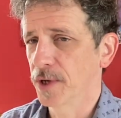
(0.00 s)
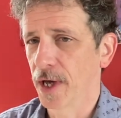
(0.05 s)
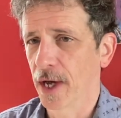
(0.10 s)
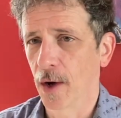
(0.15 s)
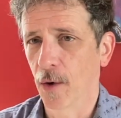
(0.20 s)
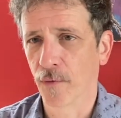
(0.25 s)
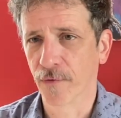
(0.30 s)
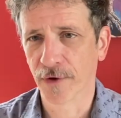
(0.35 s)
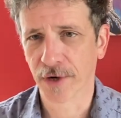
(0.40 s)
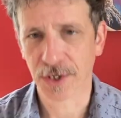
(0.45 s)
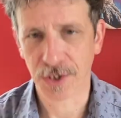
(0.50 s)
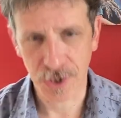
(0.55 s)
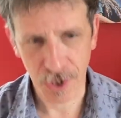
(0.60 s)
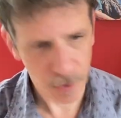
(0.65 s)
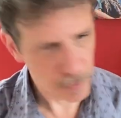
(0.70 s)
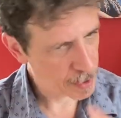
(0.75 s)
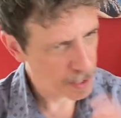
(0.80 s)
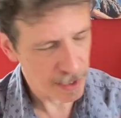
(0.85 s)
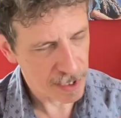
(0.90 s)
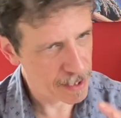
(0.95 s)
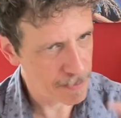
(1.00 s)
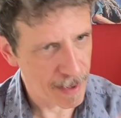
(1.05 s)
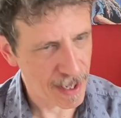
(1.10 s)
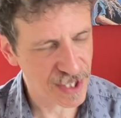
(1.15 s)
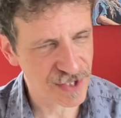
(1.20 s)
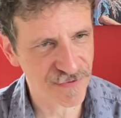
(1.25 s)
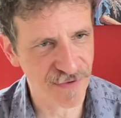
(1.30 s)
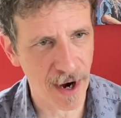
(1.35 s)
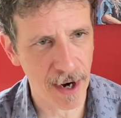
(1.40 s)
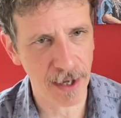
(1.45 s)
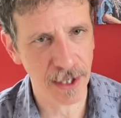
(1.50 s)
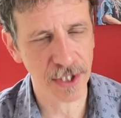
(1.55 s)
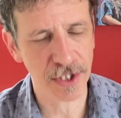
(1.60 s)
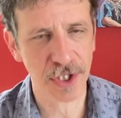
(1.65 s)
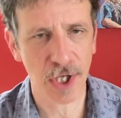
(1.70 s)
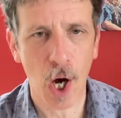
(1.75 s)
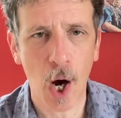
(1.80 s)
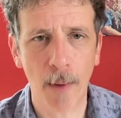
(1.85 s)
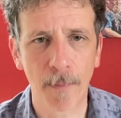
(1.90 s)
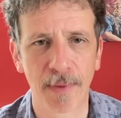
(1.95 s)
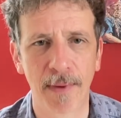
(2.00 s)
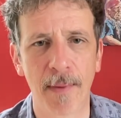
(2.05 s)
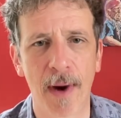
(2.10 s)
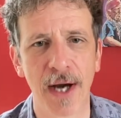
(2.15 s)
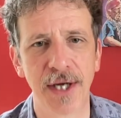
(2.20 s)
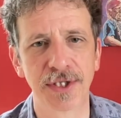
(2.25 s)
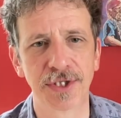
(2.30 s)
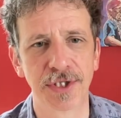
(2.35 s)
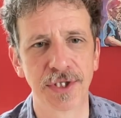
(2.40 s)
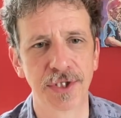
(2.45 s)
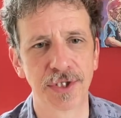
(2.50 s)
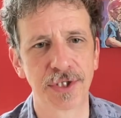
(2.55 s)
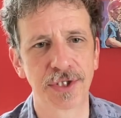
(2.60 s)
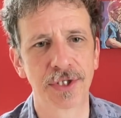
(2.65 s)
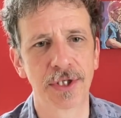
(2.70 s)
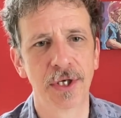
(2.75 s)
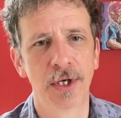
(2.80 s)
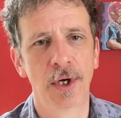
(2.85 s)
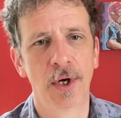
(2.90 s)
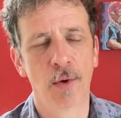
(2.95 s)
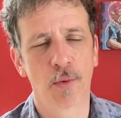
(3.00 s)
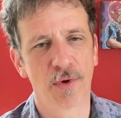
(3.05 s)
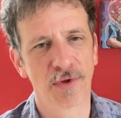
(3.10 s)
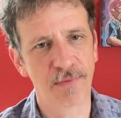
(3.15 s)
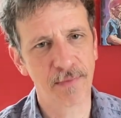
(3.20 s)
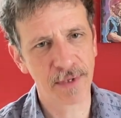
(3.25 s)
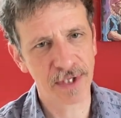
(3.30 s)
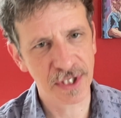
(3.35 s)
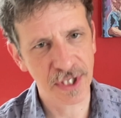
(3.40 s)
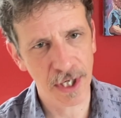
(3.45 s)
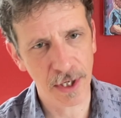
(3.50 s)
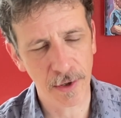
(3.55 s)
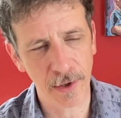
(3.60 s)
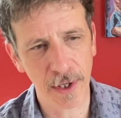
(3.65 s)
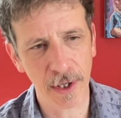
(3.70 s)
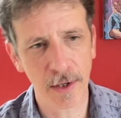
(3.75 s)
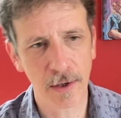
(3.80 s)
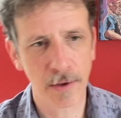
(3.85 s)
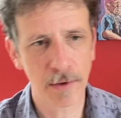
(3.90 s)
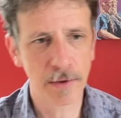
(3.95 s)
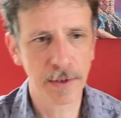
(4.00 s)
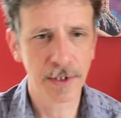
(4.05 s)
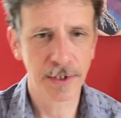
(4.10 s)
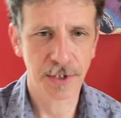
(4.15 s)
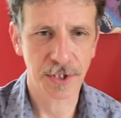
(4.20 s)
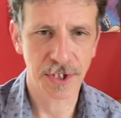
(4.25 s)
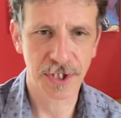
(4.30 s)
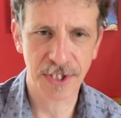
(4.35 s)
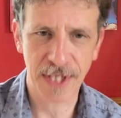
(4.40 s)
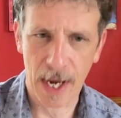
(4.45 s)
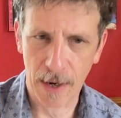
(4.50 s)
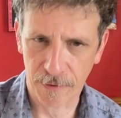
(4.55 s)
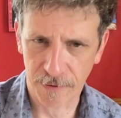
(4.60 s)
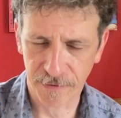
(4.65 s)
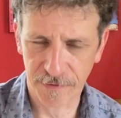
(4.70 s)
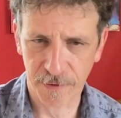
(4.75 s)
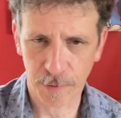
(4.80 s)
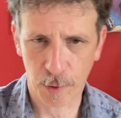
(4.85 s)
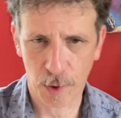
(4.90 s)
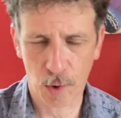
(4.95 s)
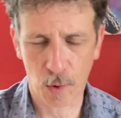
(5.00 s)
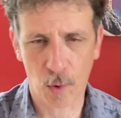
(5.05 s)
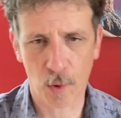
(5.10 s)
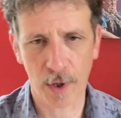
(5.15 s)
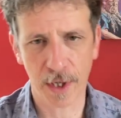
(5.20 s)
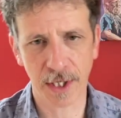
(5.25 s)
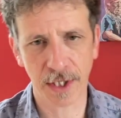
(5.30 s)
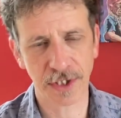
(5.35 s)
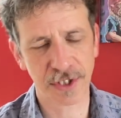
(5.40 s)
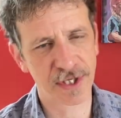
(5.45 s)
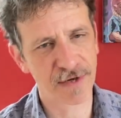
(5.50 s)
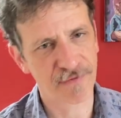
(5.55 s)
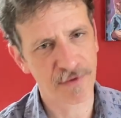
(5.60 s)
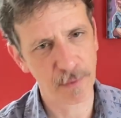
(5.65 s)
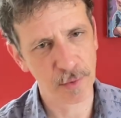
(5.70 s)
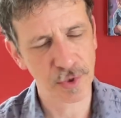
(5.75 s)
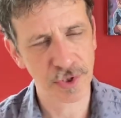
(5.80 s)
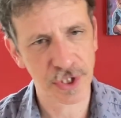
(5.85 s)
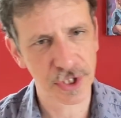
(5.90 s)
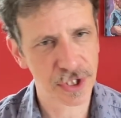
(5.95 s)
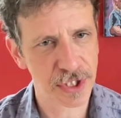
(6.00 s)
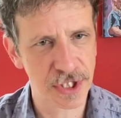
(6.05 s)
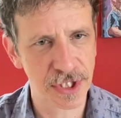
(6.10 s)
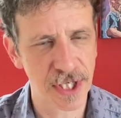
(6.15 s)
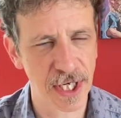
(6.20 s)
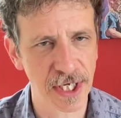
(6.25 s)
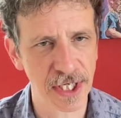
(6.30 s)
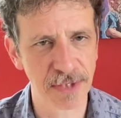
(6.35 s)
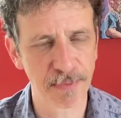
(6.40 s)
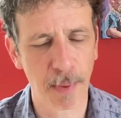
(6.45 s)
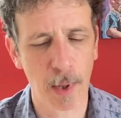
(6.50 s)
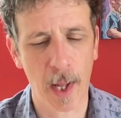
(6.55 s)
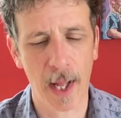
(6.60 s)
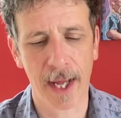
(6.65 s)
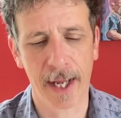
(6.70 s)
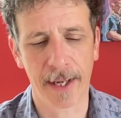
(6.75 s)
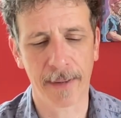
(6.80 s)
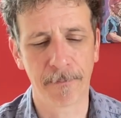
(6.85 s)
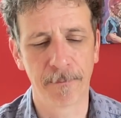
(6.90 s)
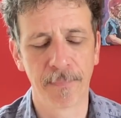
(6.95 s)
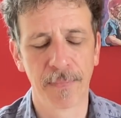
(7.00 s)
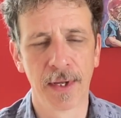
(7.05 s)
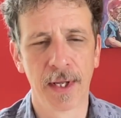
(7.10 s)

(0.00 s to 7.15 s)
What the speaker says: Over his career, he makes various compromises with material, the sound of the recordings, different musicians that he's playing.